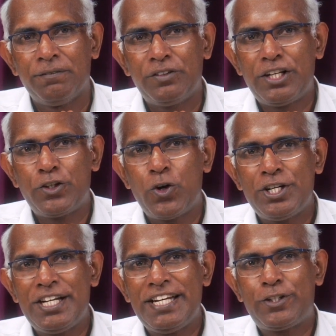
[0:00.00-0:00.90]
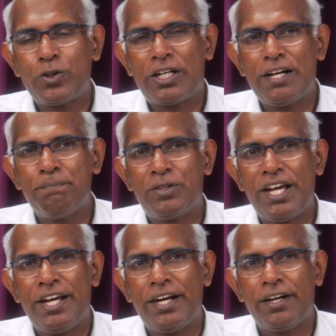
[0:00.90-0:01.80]
They don't need to come
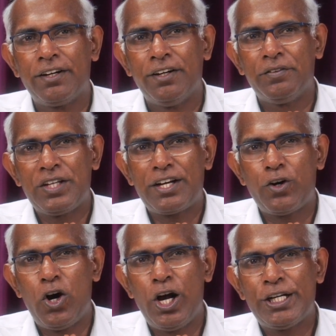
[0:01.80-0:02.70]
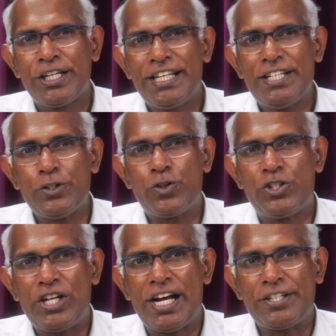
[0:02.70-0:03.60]
there. They are already
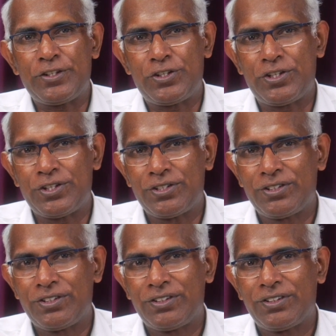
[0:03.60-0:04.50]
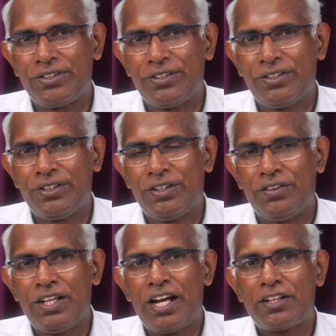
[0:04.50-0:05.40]
judged.
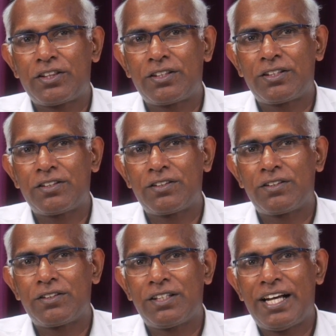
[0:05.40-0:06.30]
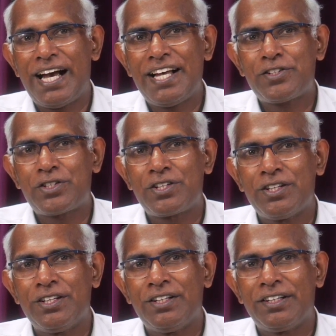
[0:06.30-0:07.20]
They are cast
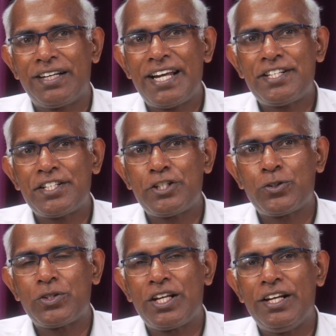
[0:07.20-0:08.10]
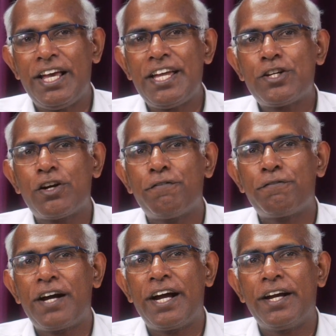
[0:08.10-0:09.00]
right into the lake of
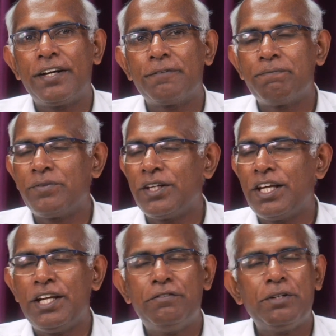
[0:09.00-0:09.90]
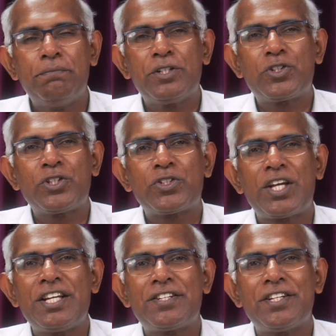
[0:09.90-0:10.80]
fire. Even Mr.
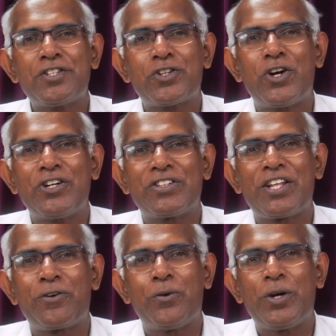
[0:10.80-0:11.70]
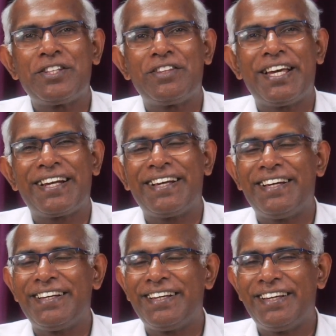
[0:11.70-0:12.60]
Satan is not going there
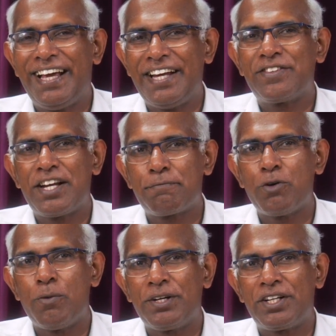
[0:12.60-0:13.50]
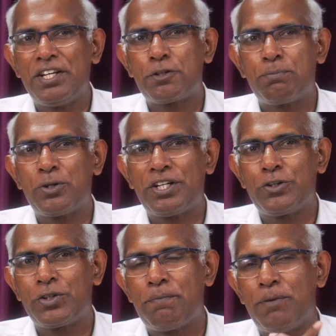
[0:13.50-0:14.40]
at that moment. He is put
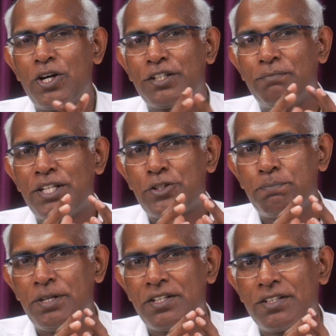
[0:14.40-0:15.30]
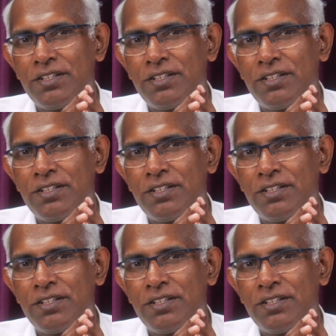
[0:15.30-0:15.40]
into the bottomless pit.